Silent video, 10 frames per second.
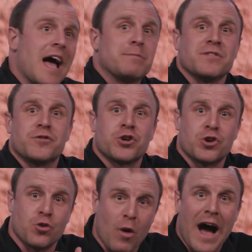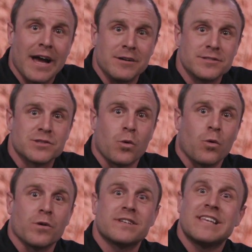types of trials
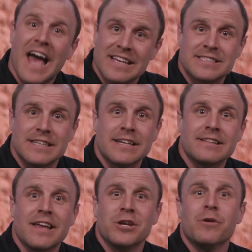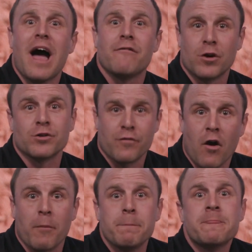or testing that you have on your
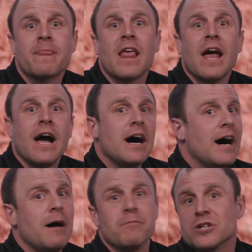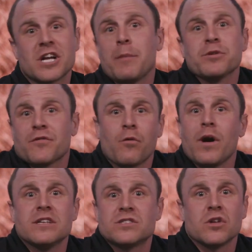farm. There's a couple different
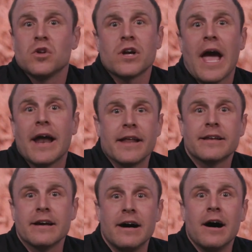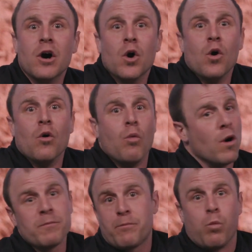ways to look at it.
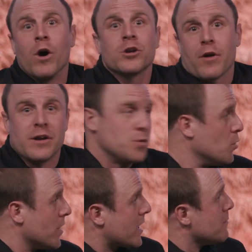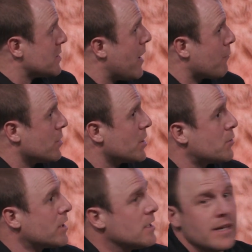One great tool that comes to mind really
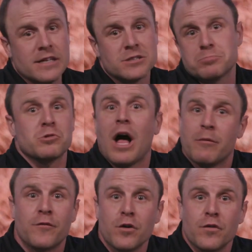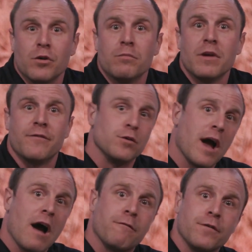quickly is Climate Field View. If you
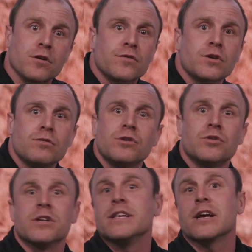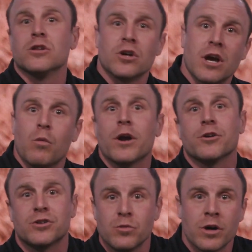have Field View, you can take a look at what
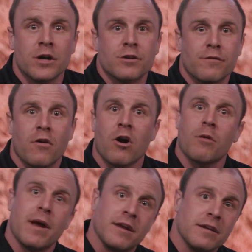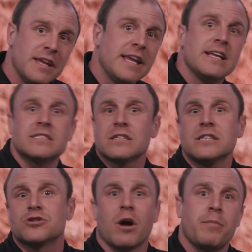you're doing on your farm and
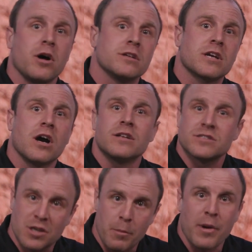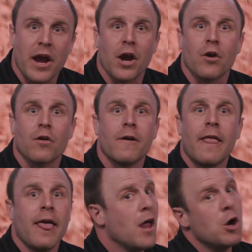easily draw polygons, compare.
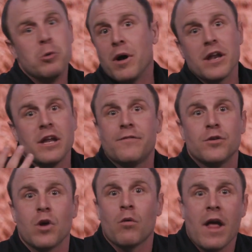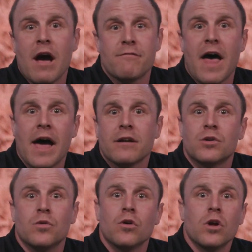But if you don't have that
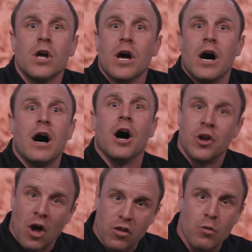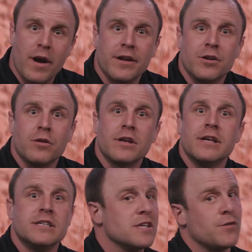tool, another way to do it
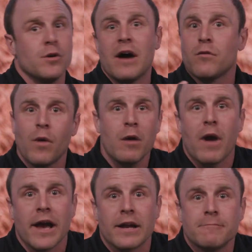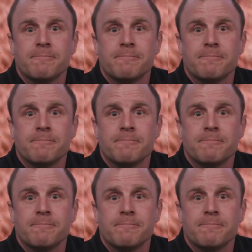is if you have a weigh wagon.